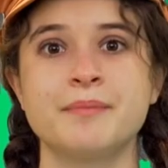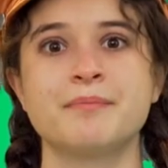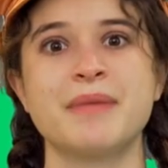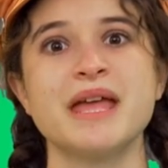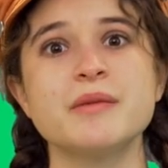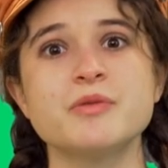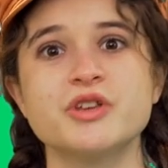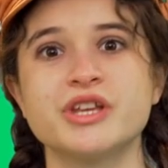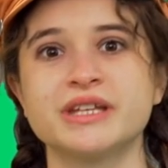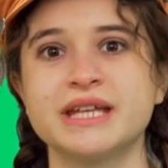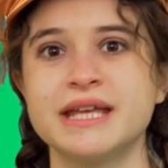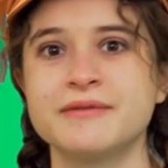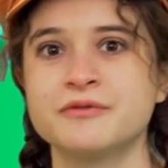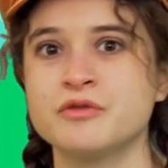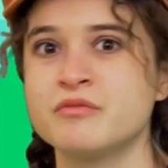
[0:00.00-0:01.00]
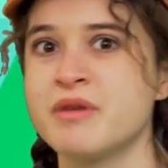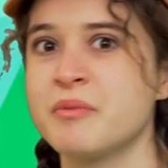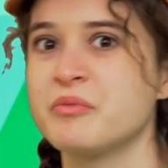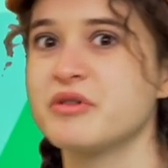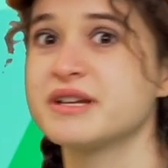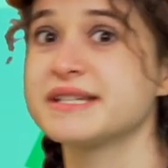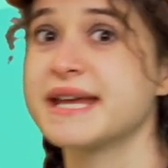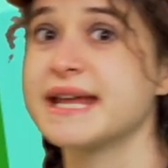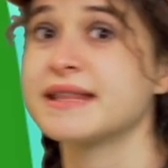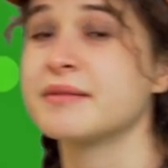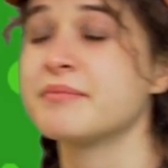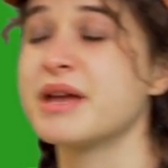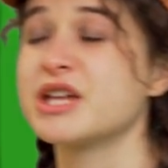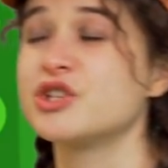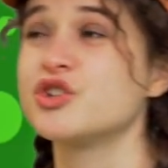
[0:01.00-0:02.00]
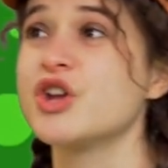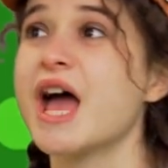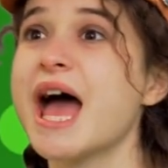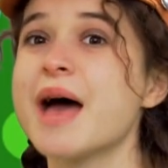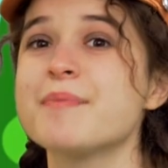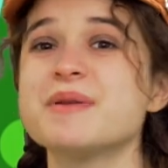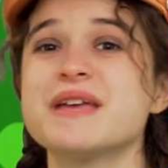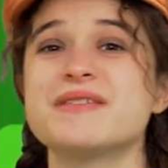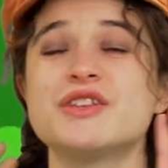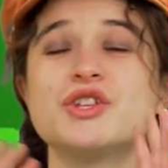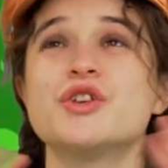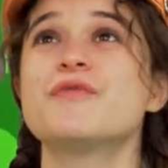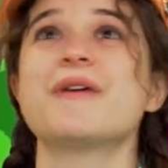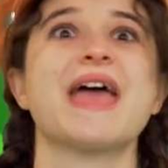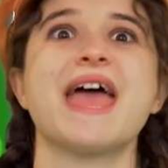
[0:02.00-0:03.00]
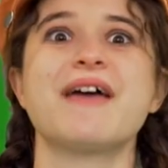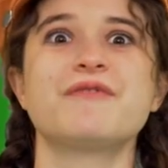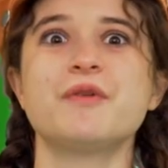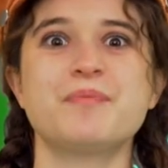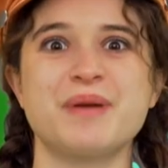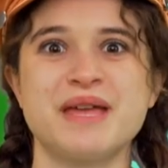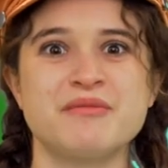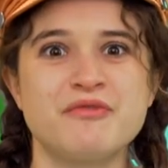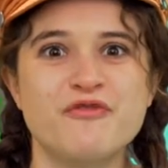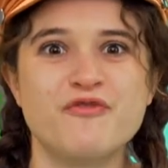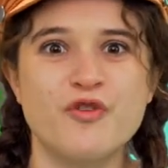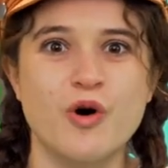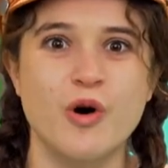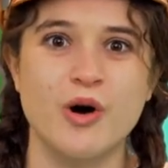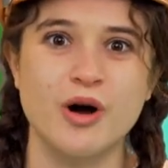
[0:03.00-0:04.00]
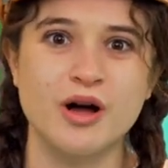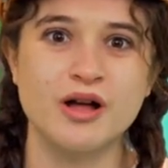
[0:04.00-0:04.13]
Maybe you can even remember a day that made you happier than you've ever been before.